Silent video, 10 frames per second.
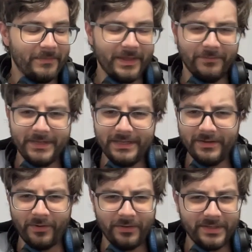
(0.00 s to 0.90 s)
They read
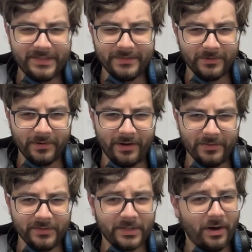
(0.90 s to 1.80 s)
all these typical
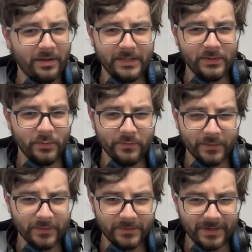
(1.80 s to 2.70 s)
authors. Colleen
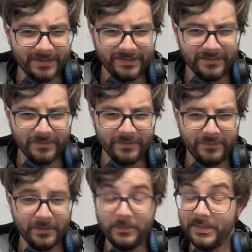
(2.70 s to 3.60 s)
Hoover, I see very
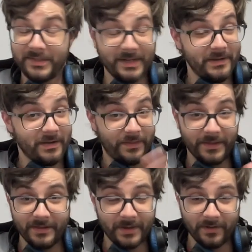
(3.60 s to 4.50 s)
frequently. Just say
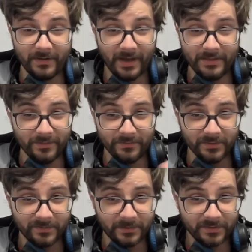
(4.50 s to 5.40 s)
nothing about either of
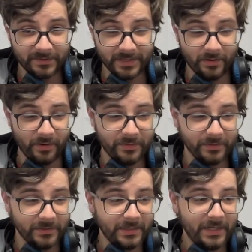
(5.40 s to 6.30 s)
those books or that
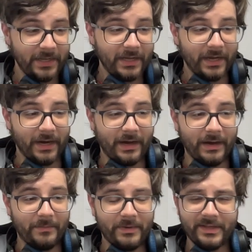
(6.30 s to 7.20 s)
author.
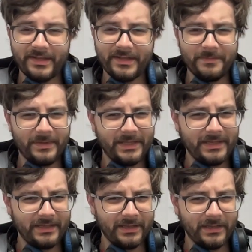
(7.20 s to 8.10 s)
But it's
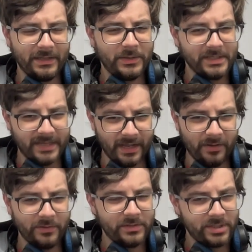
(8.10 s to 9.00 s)
simply, you can
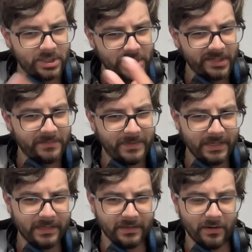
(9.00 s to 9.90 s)
tell they're just
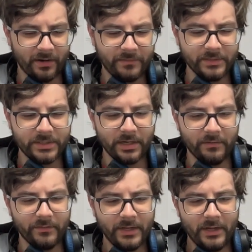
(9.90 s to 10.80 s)
picking off the
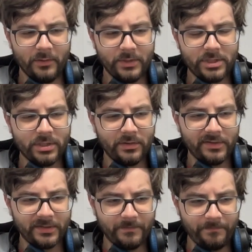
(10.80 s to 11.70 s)
shelf, which
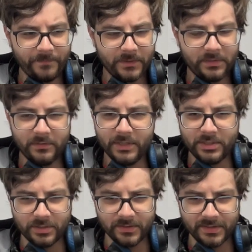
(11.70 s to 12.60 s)
shows two
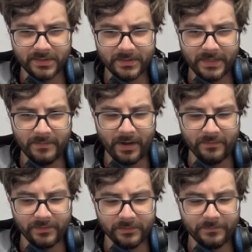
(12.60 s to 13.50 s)
issues, in my
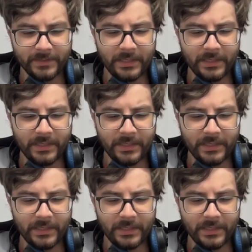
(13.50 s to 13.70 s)
view.